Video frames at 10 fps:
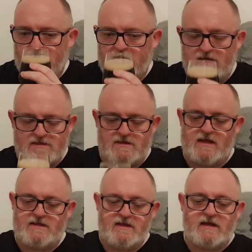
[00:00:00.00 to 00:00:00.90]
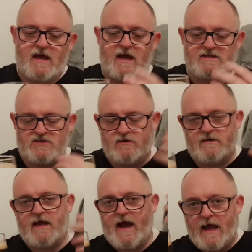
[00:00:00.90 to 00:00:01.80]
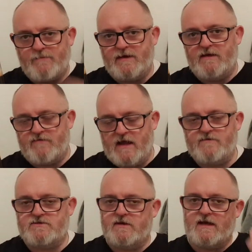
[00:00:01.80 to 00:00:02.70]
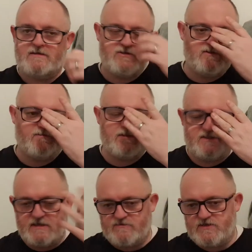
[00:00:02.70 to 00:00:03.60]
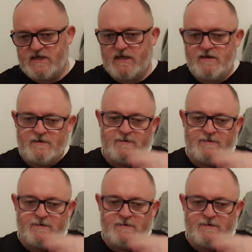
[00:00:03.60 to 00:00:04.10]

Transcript: It, it, you get so you get IPA flavour, so you're getting sort of citrusy.